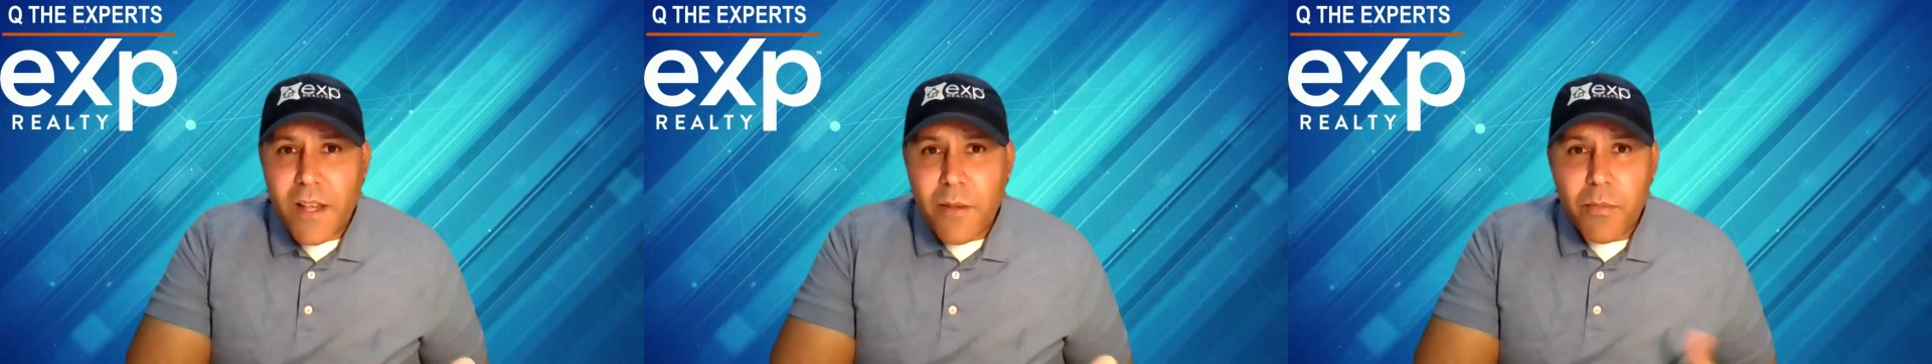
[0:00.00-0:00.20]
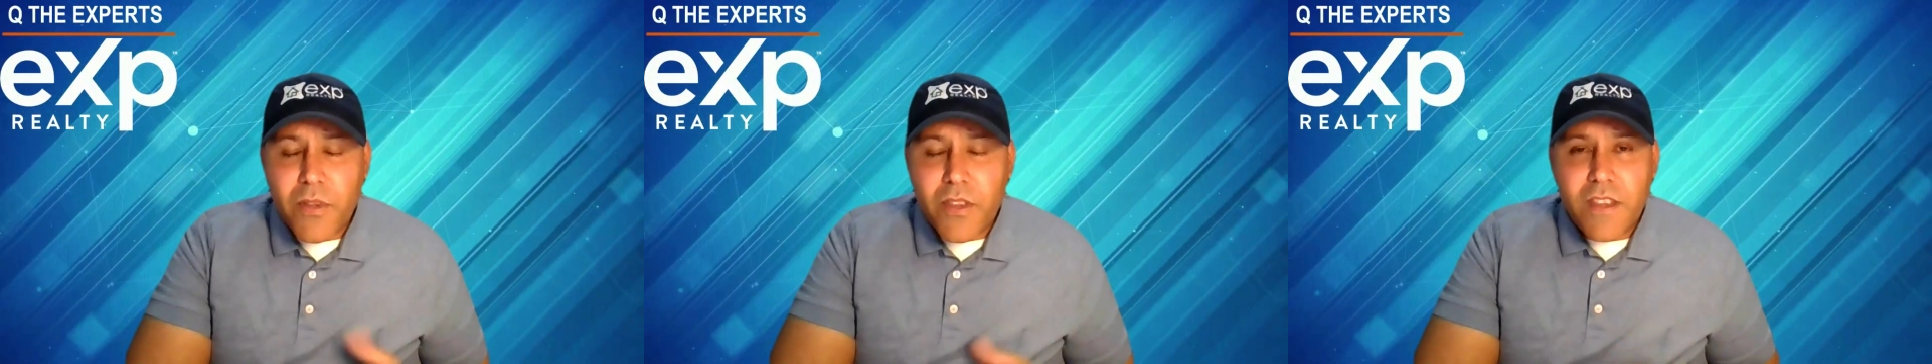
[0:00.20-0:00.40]

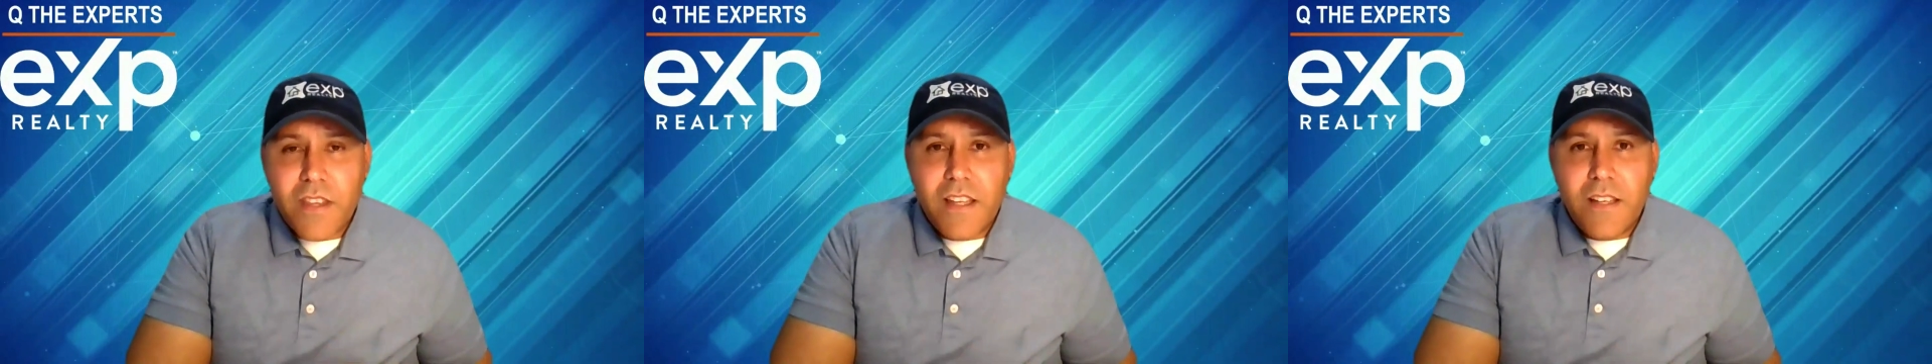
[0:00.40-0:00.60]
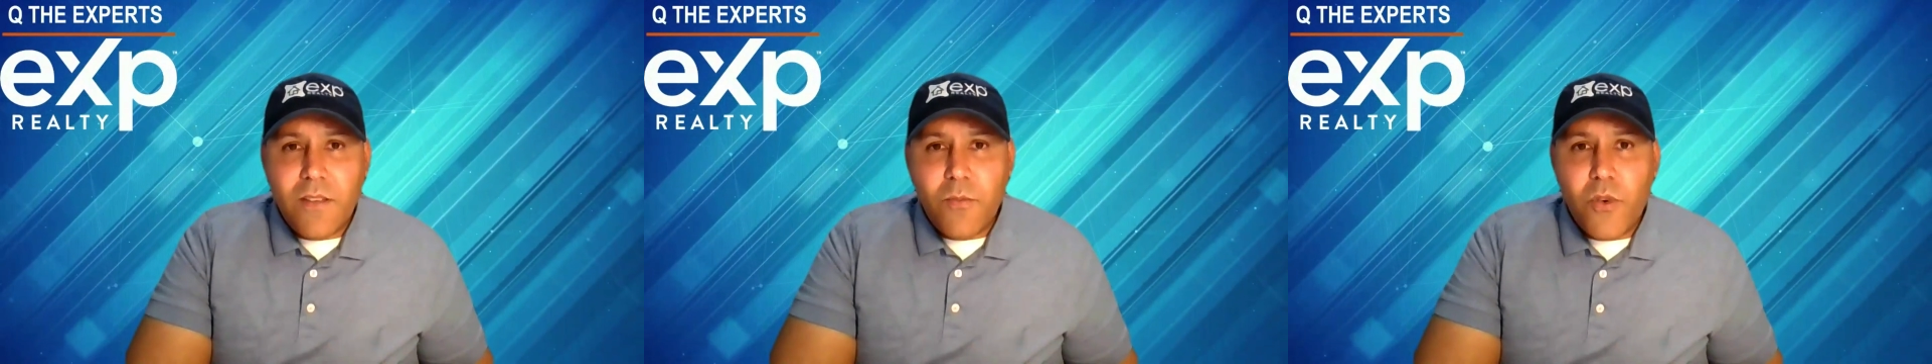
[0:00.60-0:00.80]

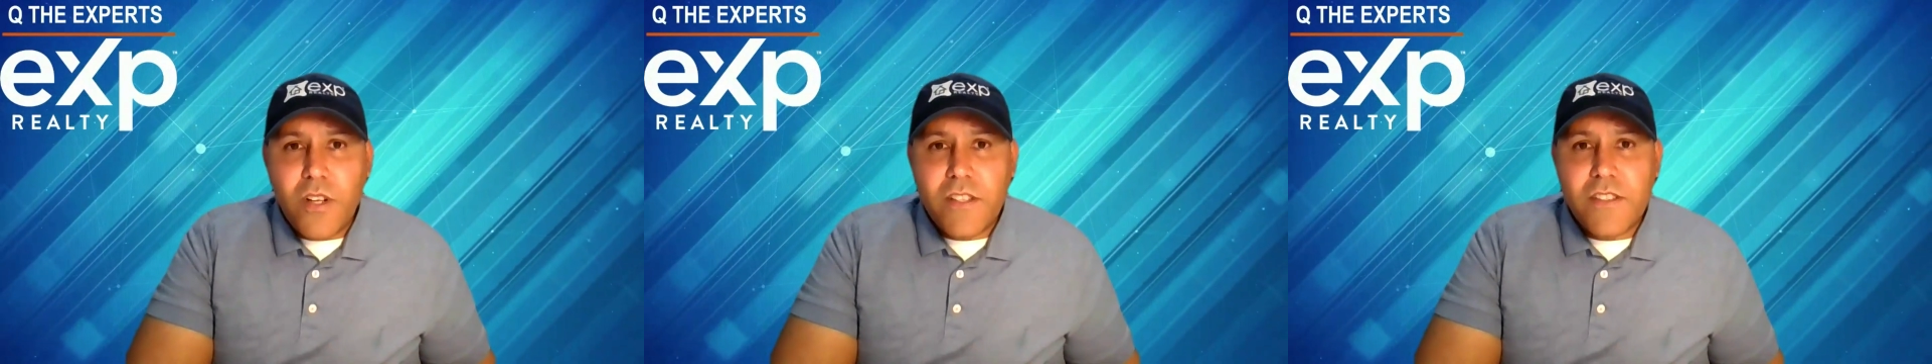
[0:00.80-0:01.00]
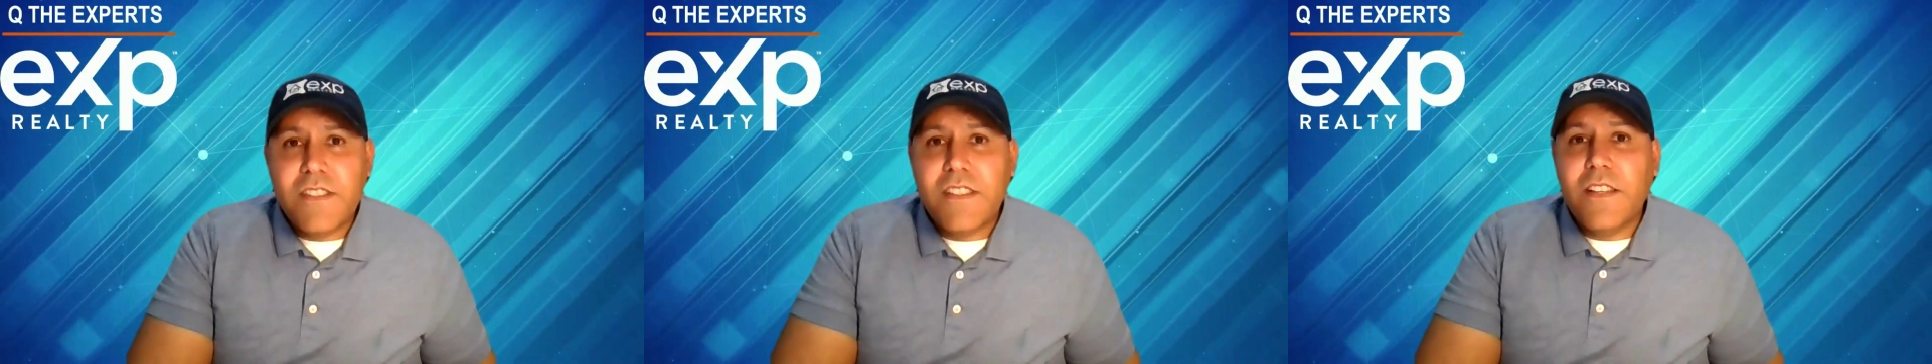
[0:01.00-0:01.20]
empathy and want
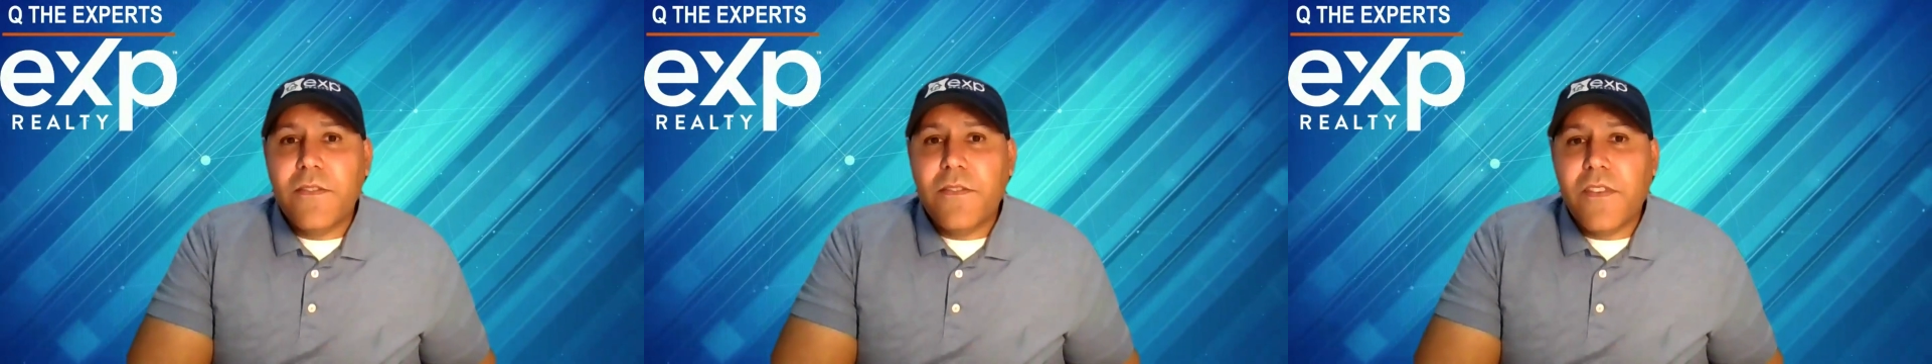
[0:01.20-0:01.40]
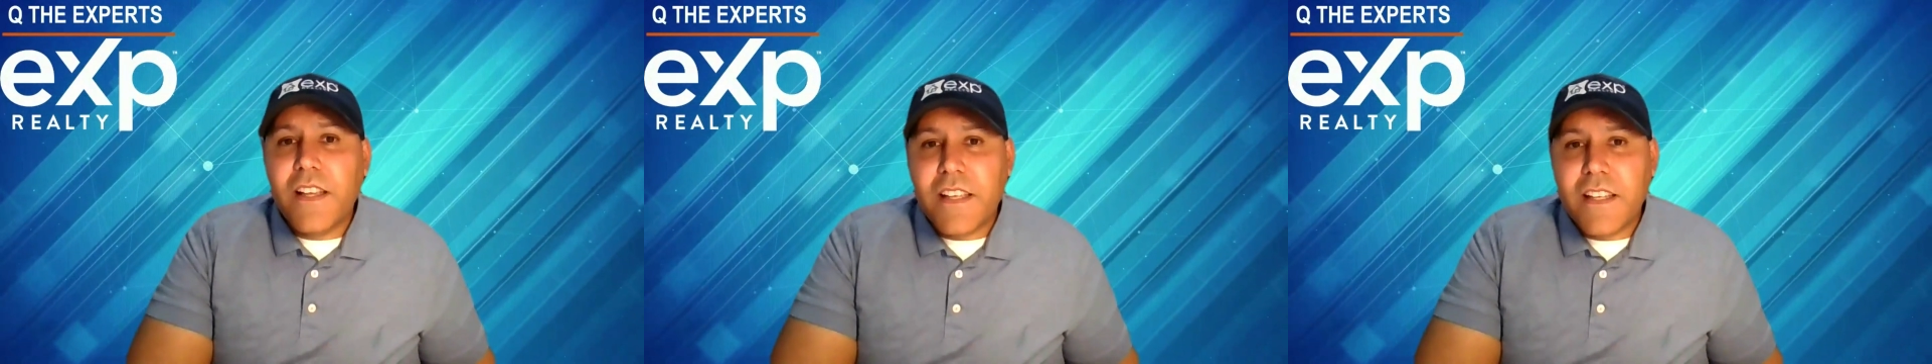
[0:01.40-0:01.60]
to see
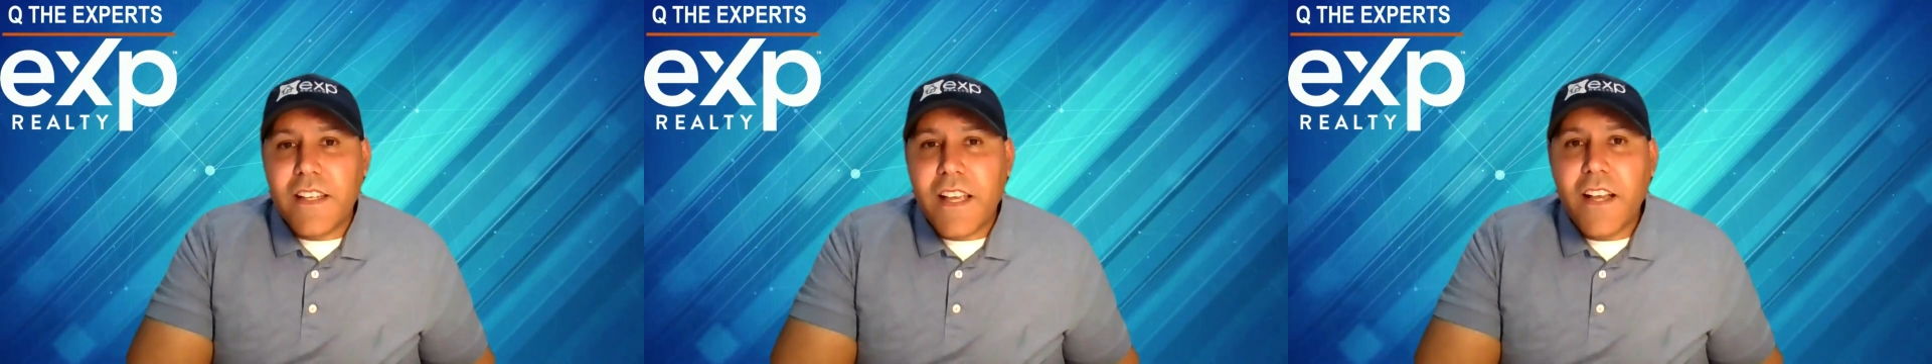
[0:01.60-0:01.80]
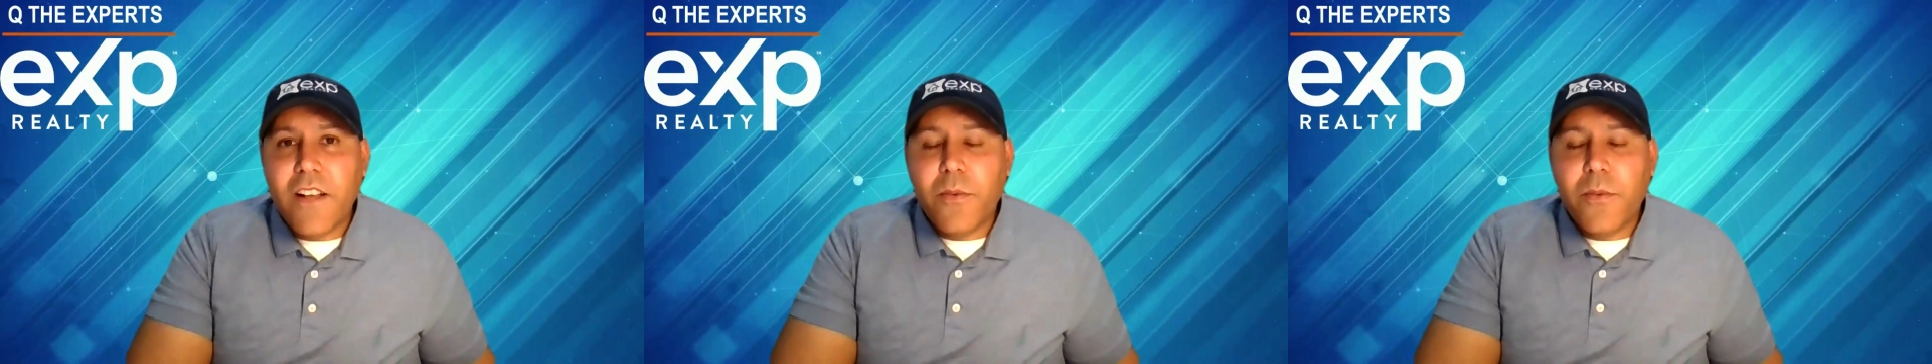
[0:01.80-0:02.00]
if I can
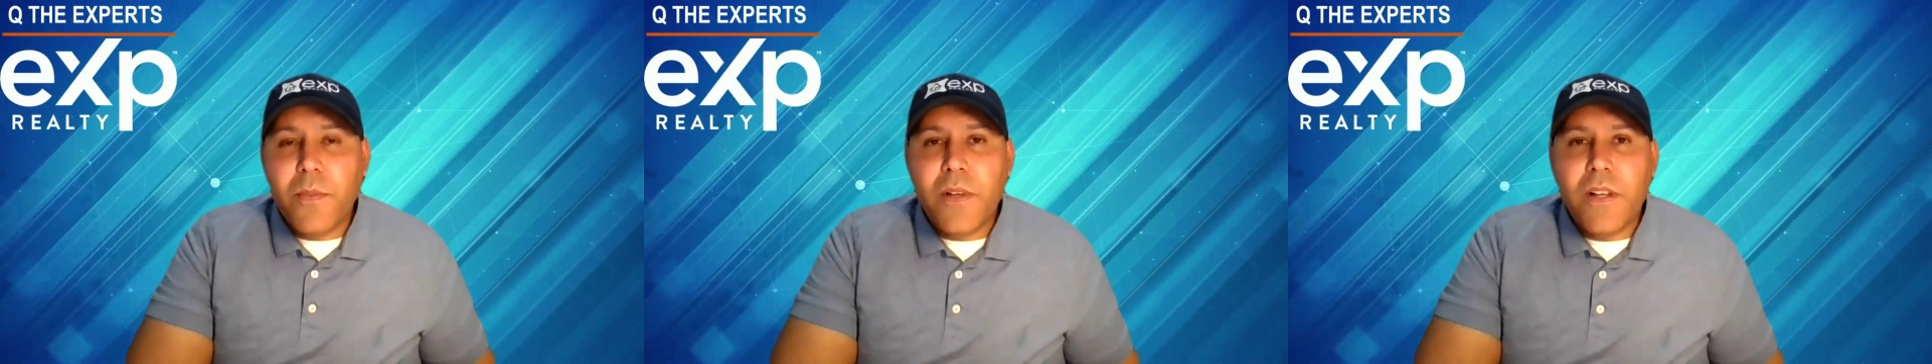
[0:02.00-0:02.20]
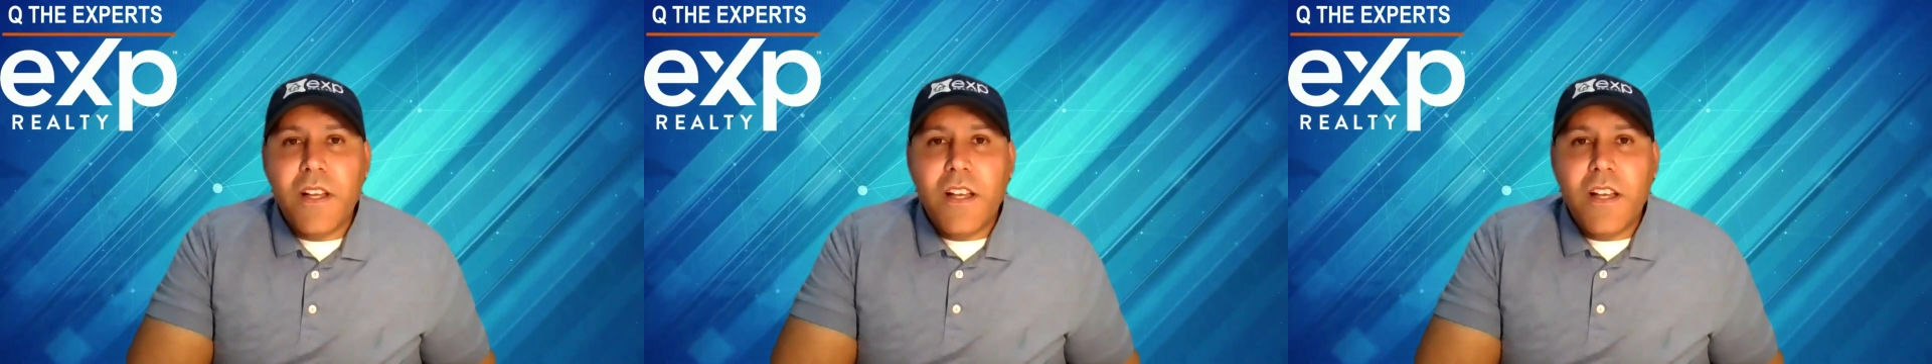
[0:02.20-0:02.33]
help.